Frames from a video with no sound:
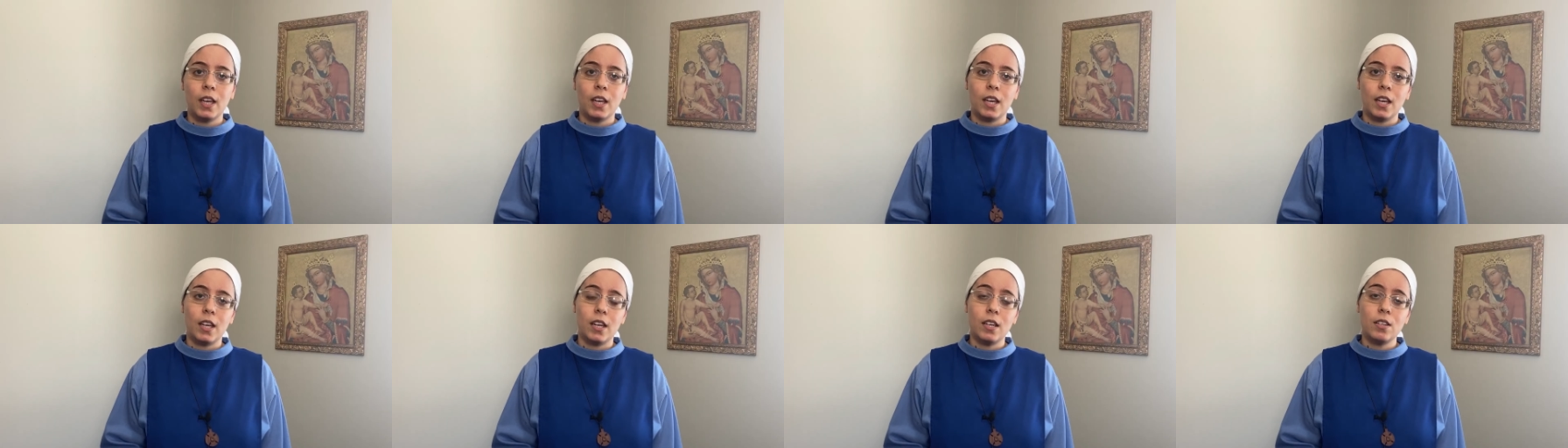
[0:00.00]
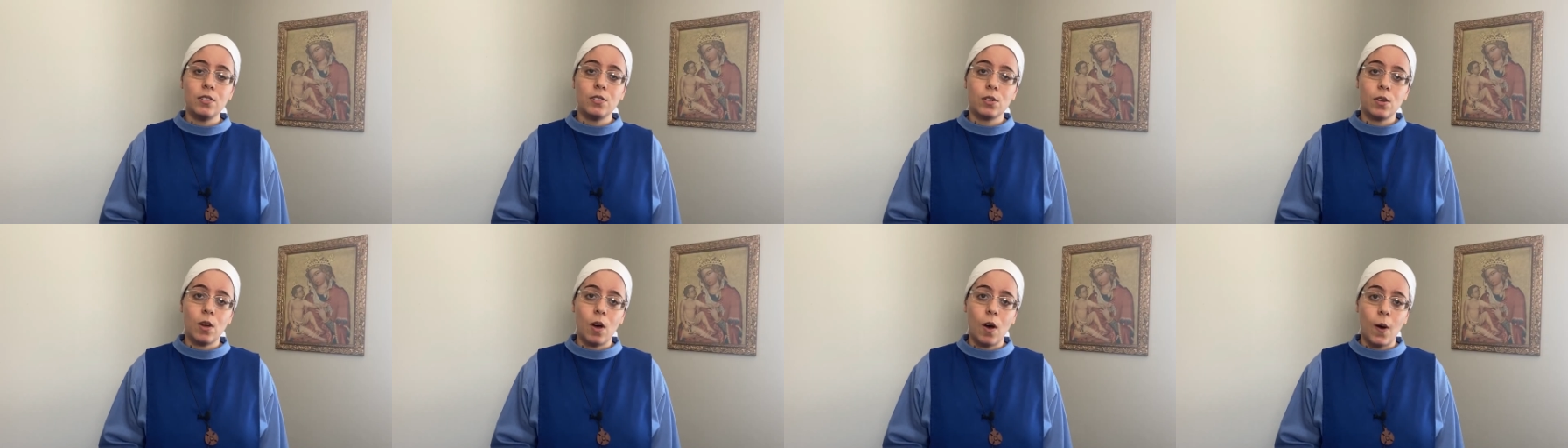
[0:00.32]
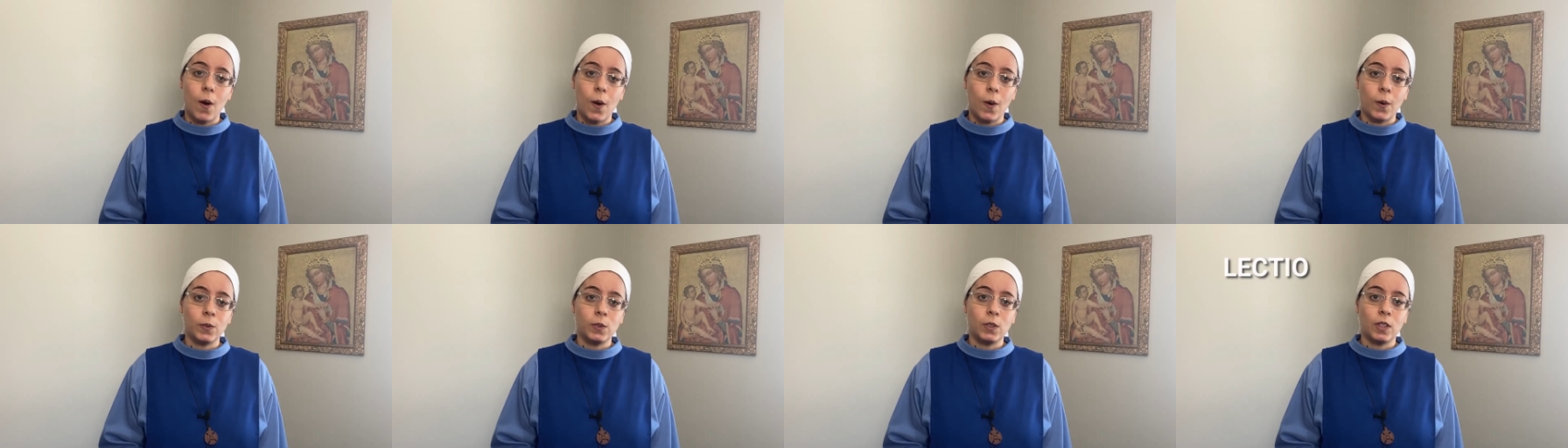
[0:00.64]
It is
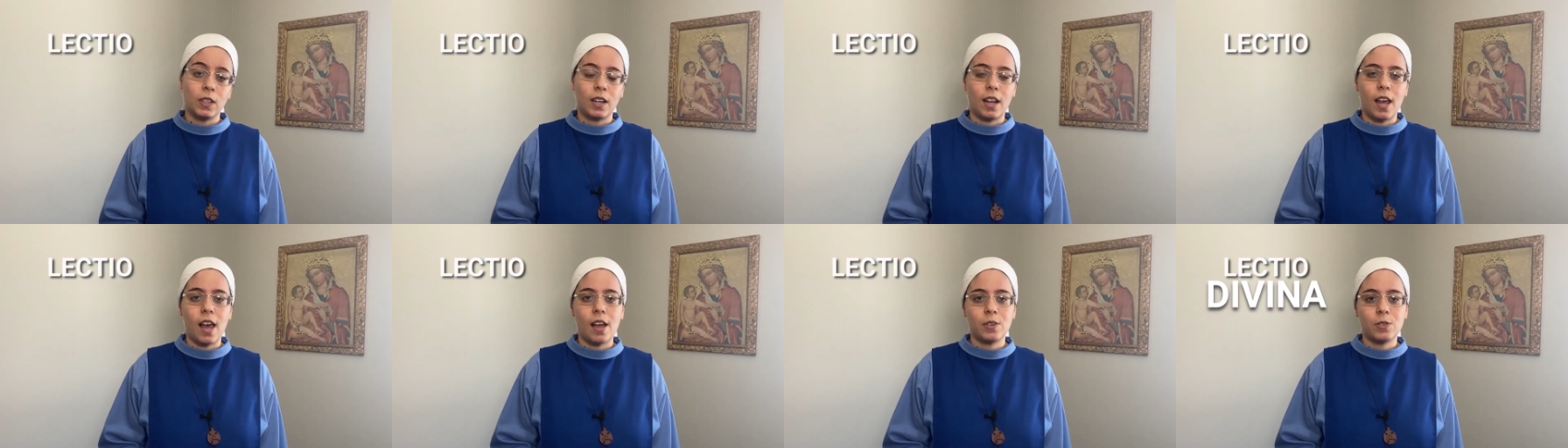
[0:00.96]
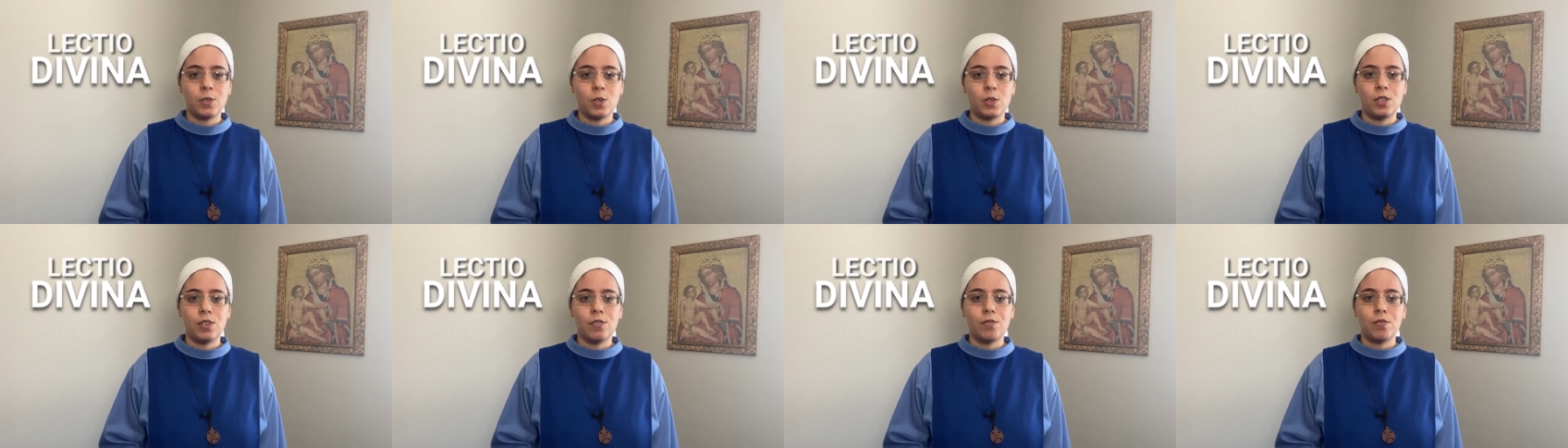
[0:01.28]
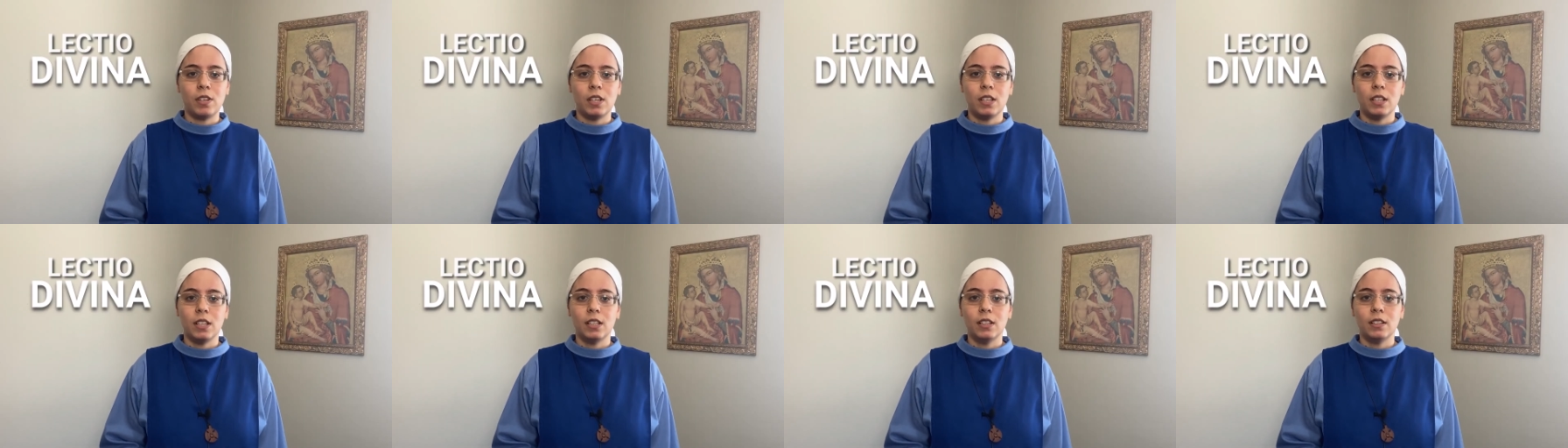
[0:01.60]
called Lectio
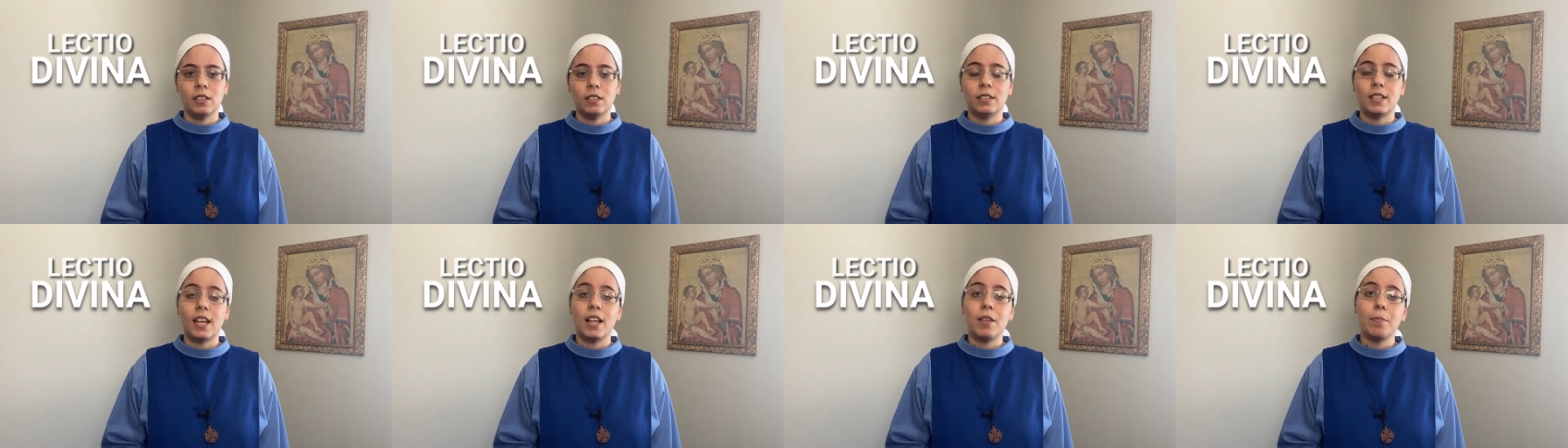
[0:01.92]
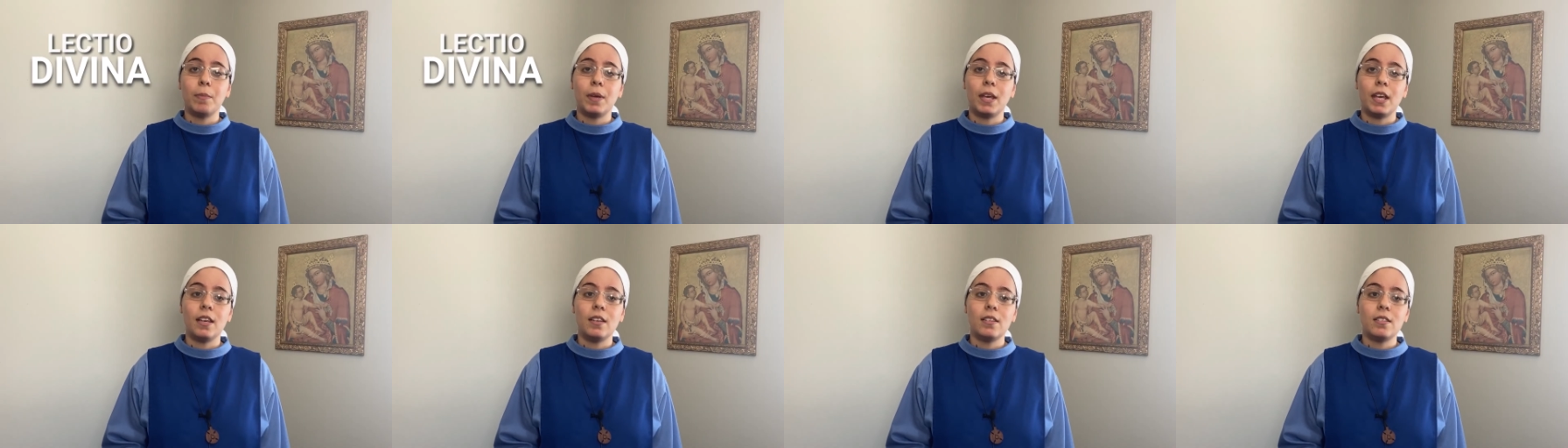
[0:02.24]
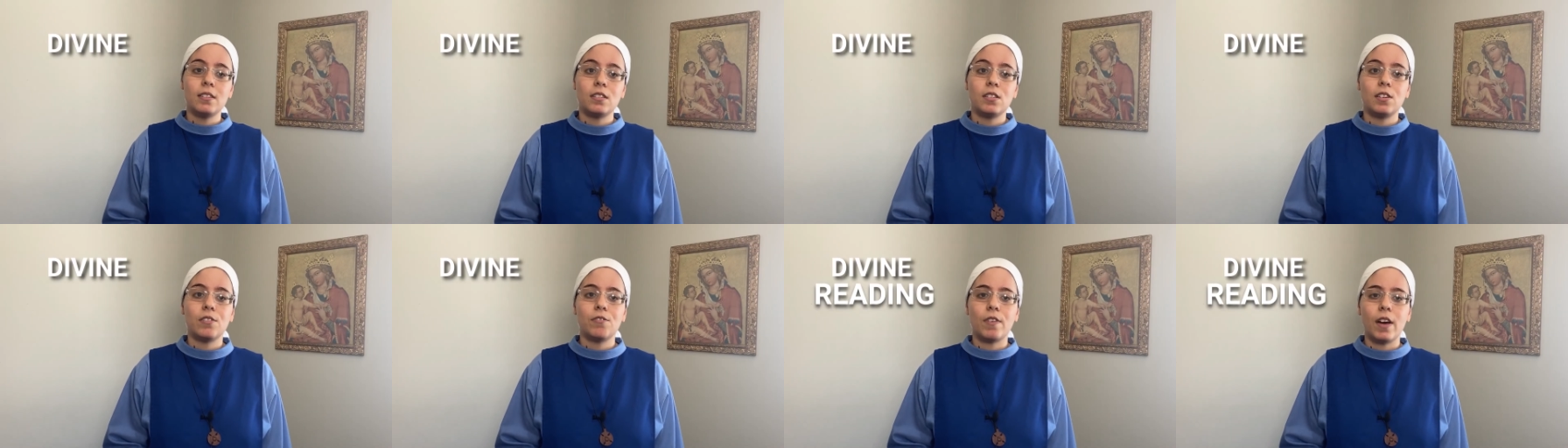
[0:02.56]
Divina, that
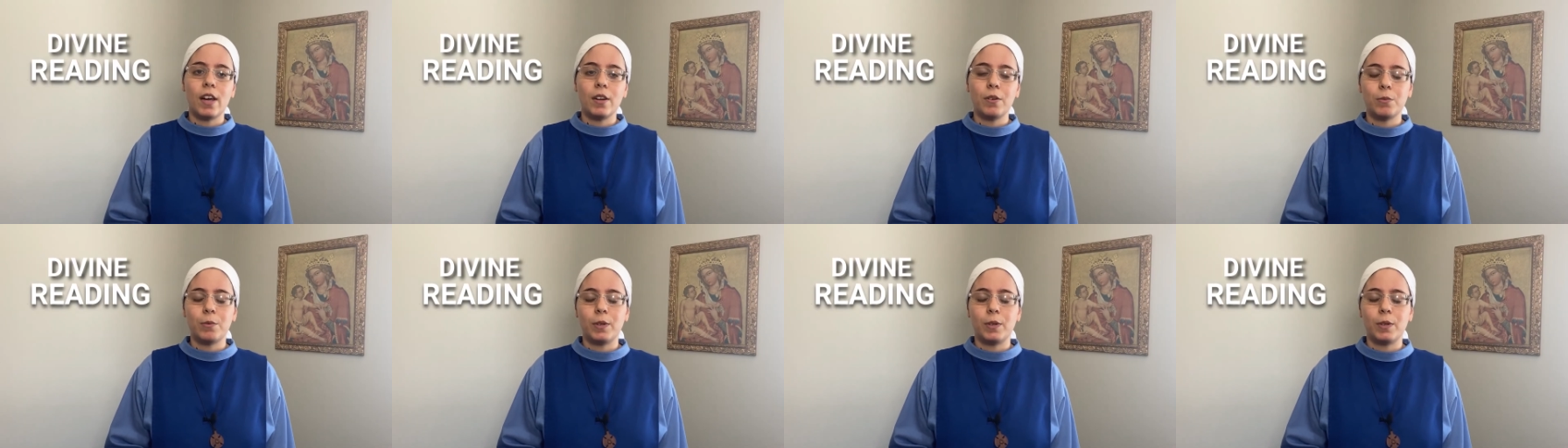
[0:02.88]
means divine